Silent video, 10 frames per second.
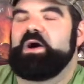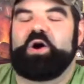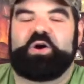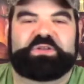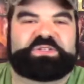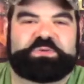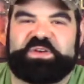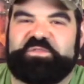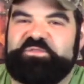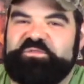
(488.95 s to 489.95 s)
all sorts
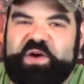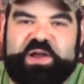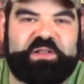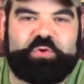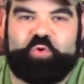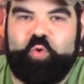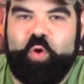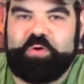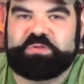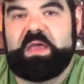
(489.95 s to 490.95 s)
of fun little
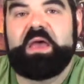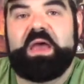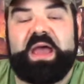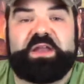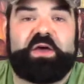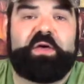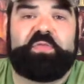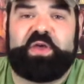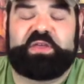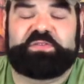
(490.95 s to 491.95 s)
quotes and other
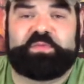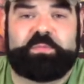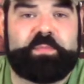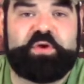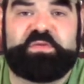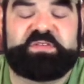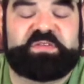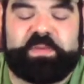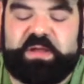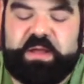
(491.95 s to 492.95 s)
things from the movies.
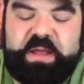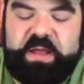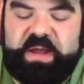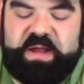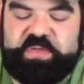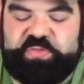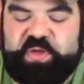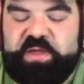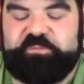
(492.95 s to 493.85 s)
I mean, anything